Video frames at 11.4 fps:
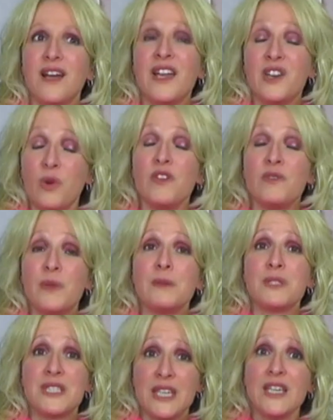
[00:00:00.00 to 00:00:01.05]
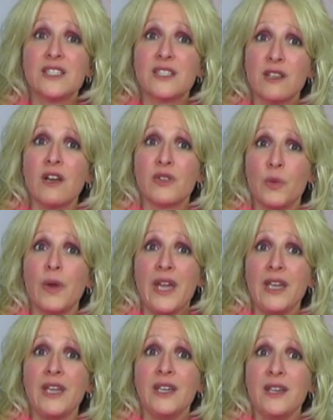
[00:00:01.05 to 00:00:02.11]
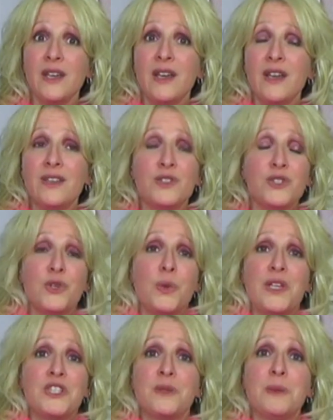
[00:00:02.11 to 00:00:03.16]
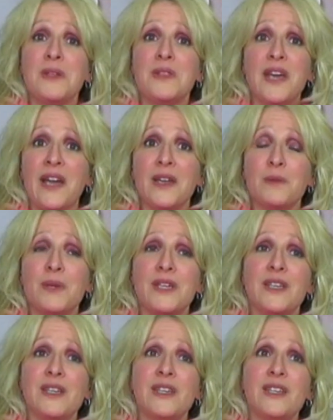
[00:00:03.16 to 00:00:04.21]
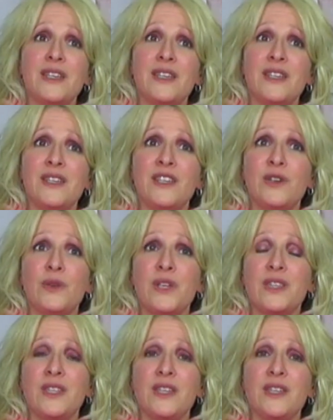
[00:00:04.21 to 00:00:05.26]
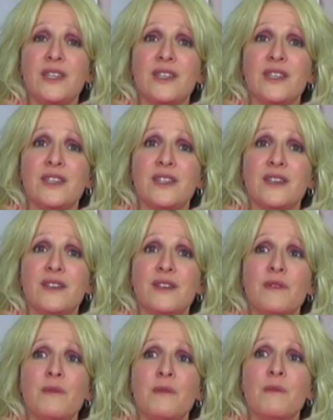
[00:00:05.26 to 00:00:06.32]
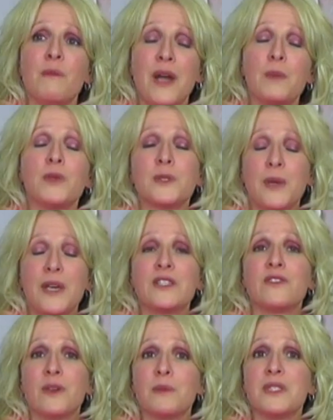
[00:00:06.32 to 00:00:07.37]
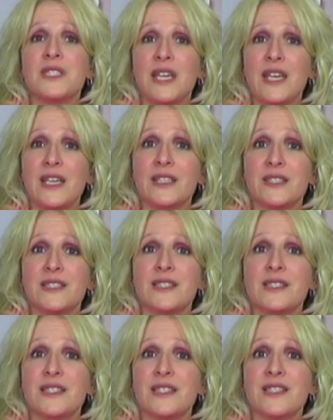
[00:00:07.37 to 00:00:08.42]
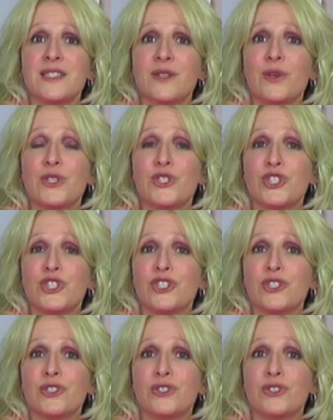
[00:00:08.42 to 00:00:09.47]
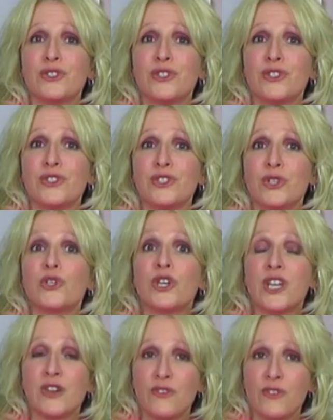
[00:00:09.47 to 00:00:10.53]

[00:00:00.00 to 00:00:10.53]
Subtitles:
know I've made mistakes along the way. There's no question about that. But, I think my perspective on mistakes is as long as you're learning from